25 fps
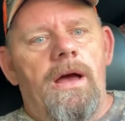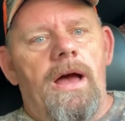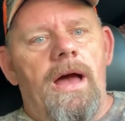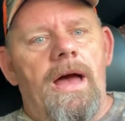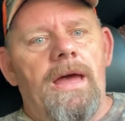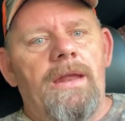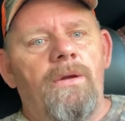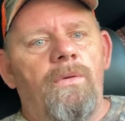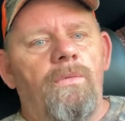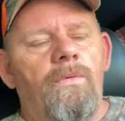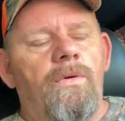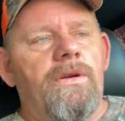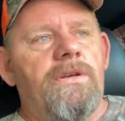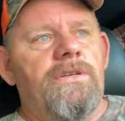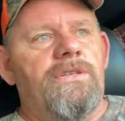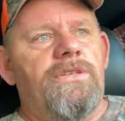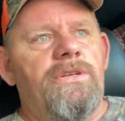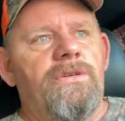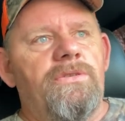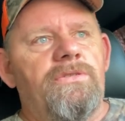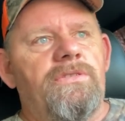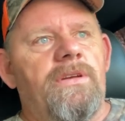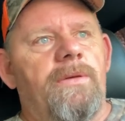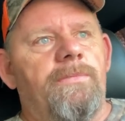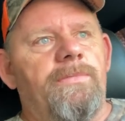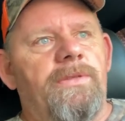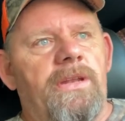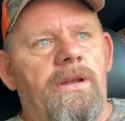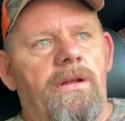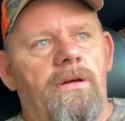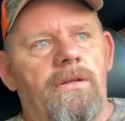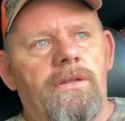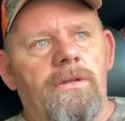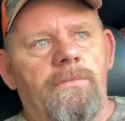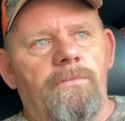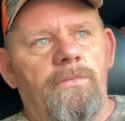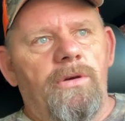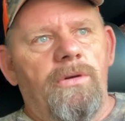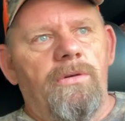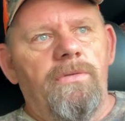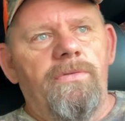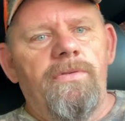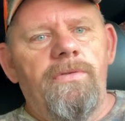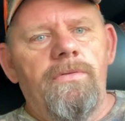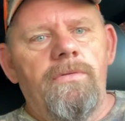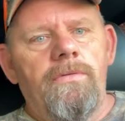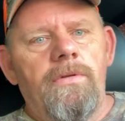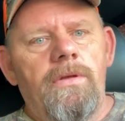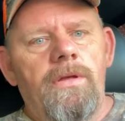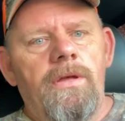I don't want to shoot something on the move.
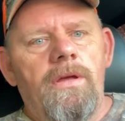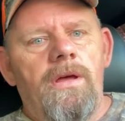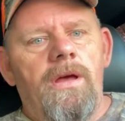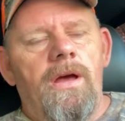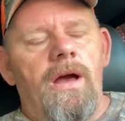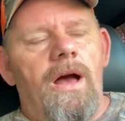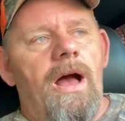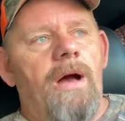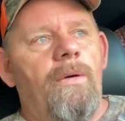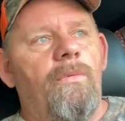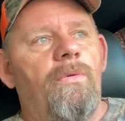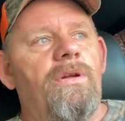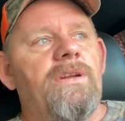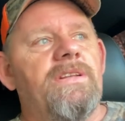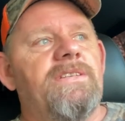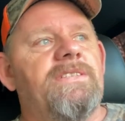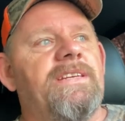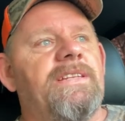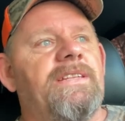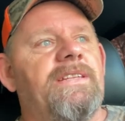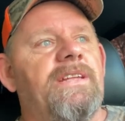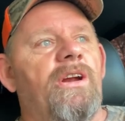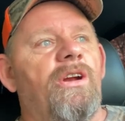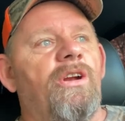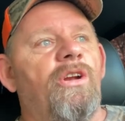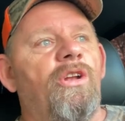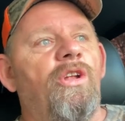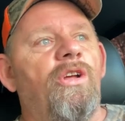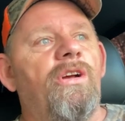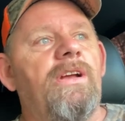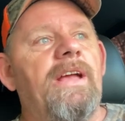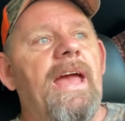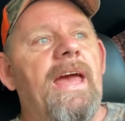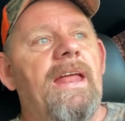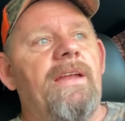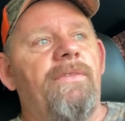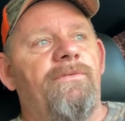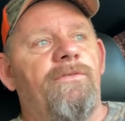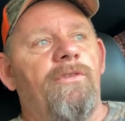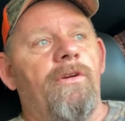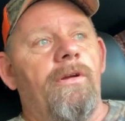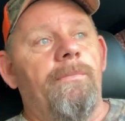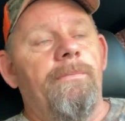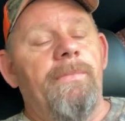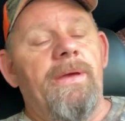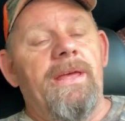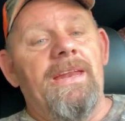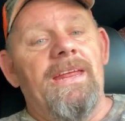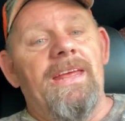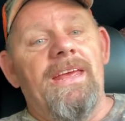I want to sit there and look at it for a
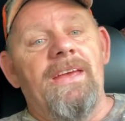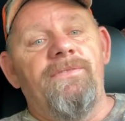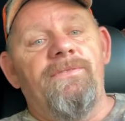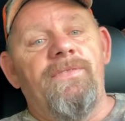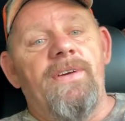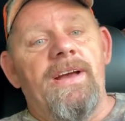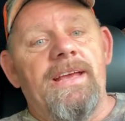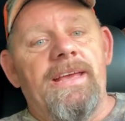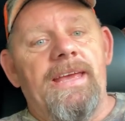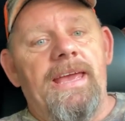minute if I